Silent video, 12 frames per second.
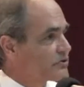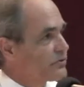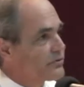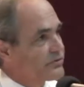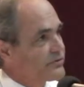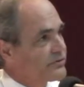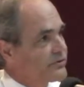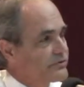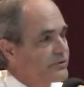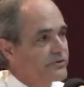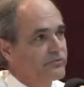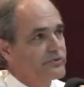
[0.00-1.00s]
So with the
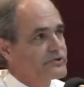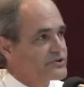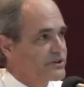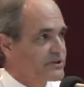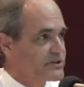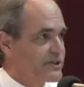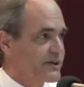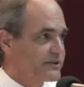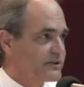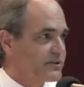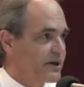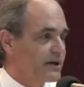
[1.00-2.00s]
33 cities at
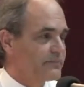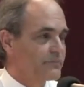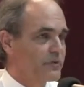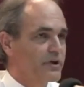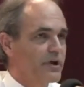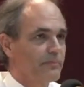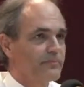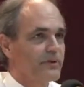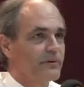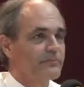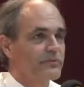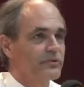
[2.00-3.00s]
the time, we helped
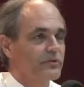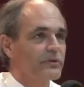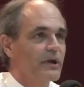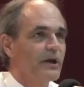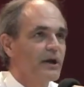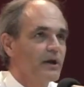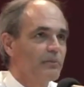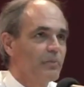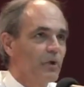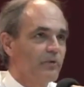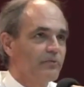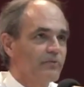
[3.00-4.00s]
them to
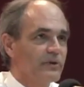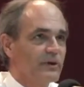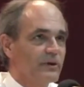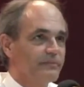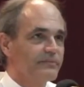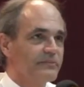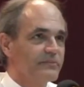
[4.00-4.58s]
both uh,